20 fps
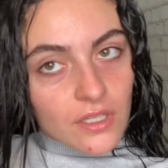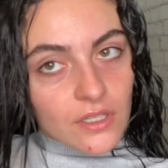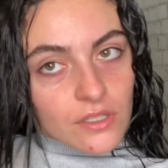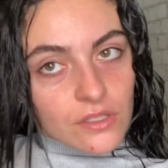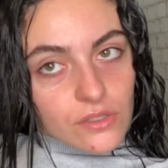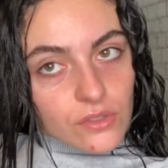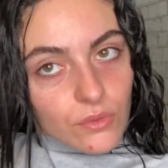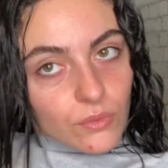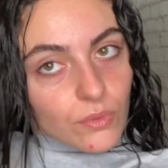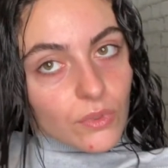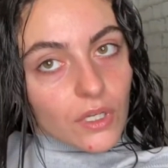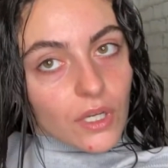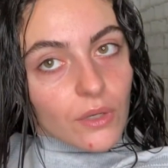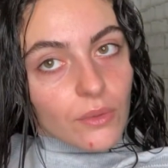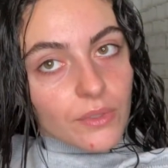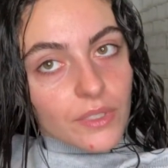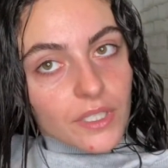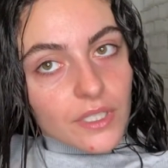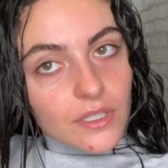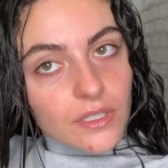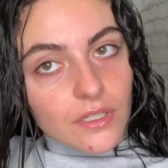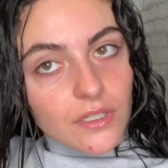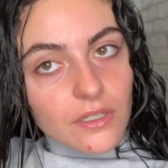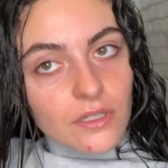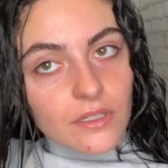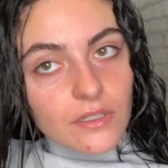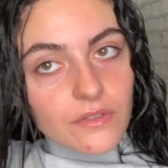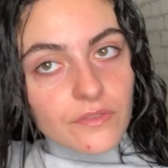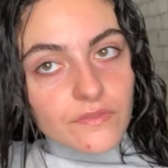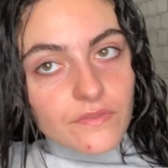So we'll go
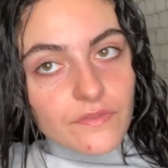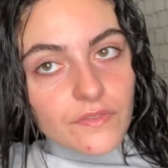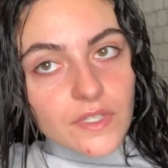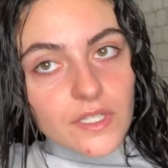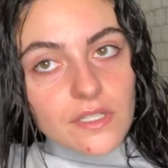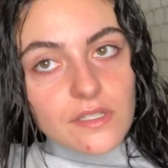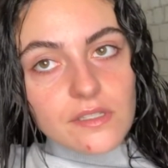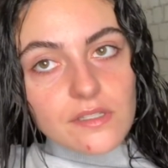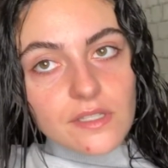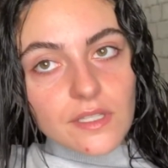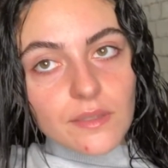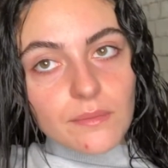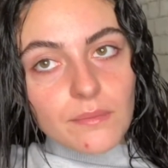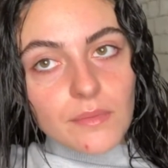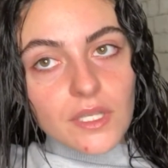here, facing